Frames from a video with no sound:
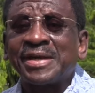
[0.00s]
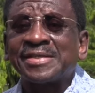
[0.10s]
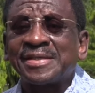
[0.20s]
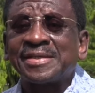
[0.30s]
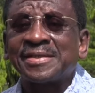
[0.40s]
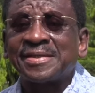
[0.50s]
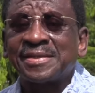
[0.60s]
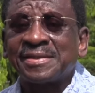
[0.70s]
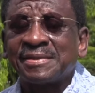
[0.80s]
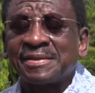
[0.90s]
president
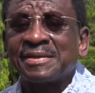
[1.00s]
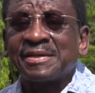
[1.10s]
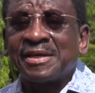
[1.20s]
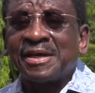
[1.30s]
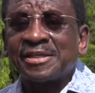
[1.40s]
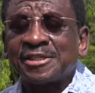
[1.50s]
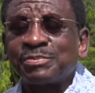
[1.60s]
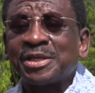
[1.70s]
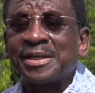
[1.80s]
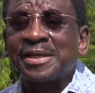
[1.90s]
uh,
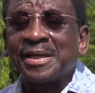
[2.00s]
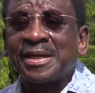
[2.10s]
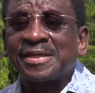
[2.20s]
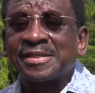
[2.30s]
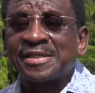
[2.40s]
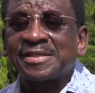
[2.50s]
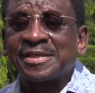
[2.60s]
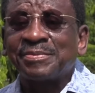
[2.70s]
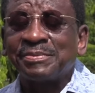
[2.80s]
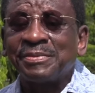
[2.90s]
speaking in a
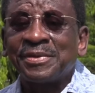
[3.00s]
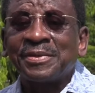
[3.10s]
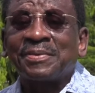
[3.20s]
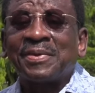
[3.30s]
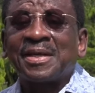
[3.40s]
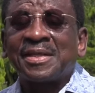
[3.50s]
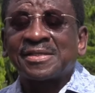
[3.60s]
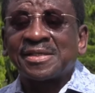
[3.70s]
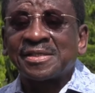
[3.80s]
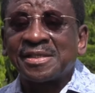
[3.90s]
system where
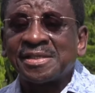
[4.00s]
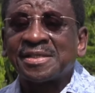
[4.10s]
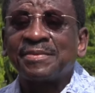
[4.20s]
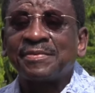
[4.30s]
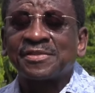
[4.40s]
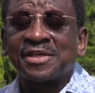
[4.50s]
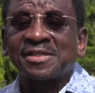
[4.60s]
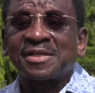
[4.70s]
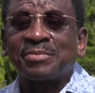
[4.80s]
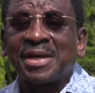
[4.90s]
there's a system of
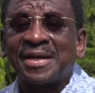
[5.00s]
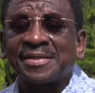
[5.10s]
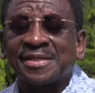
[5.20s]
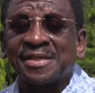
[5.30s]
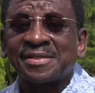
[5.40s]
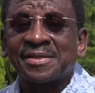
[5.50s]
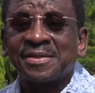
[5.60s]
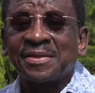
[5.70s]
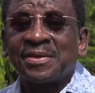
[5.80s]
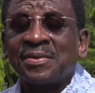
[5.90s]
checks and balances
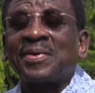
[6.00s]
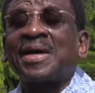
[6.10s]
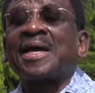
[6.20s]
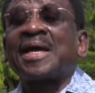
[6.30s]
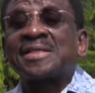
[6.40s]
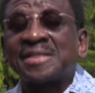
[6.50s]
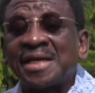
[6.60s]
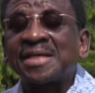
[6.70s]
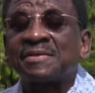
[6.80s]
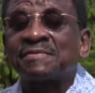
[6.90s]
where
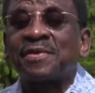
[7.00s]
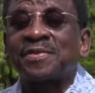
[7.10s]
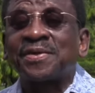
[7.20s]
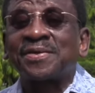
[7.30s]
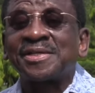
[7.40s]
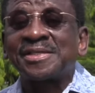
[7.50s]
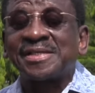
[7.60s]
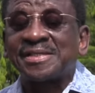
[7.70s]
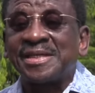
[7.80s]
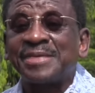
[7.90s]
executive authority
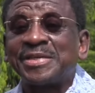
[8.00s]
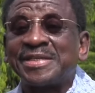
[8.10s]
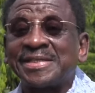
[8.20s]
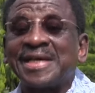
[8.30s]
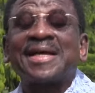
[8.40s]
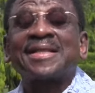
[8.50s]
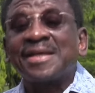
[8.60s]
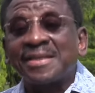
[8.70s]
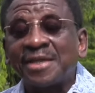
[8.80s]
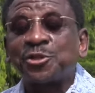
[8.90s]
is limited. And I
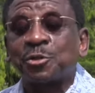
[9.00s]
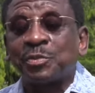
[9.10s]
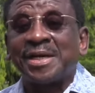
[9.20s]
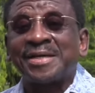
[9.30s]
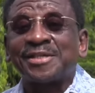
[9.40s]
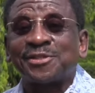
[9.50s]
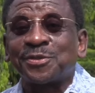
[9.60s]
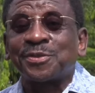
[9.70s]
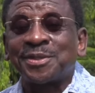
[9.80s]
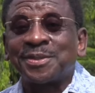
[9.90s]
think that should be
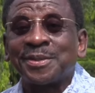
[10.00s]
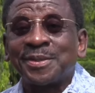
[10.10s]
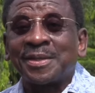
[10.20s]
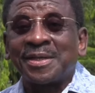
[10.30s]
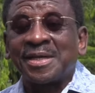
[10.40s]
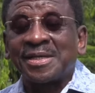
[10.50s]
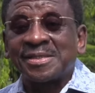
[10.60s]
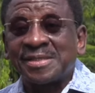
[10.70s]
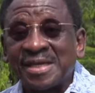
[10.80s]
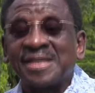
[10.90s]
understood, that
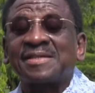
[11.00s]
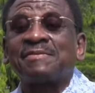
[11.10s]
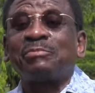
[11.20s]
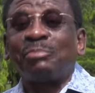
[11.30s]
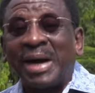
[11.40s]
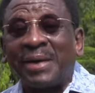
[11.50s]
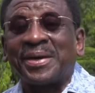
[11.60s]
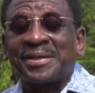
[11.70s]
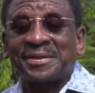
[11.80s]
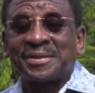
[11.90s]
executive power